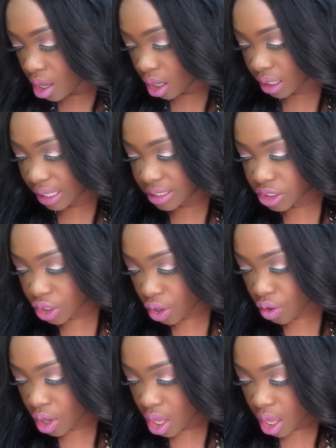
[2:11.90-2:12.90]
Okay,
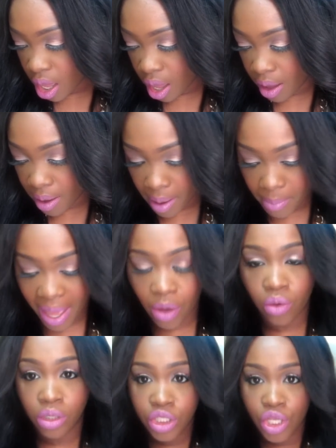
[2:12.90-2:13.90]
so um I
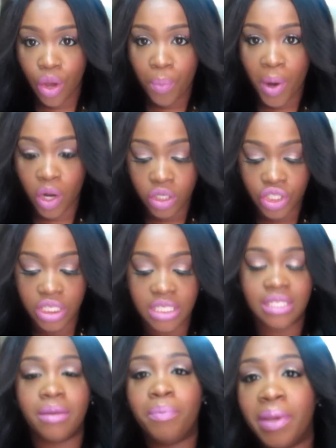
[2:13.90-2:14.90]
also
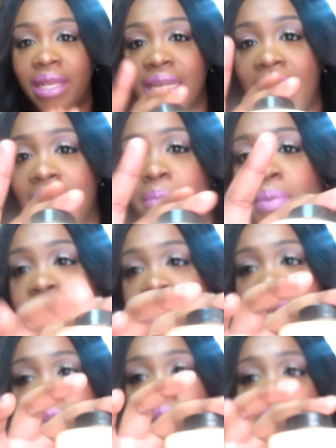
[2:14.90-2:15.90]
purchased the Ben Nye
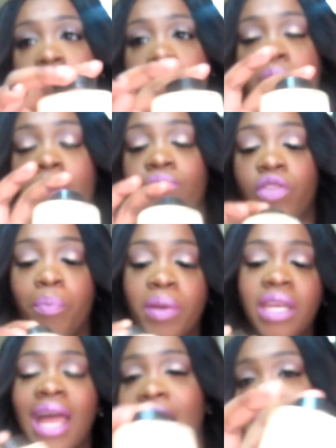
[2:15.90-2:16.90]
banana um the
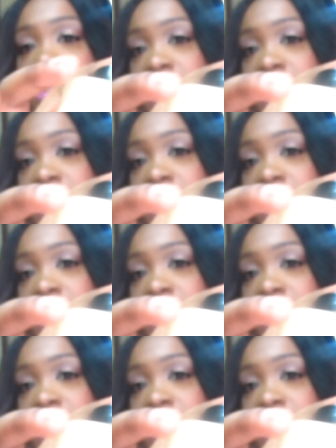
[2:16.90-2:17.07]
Ben Nye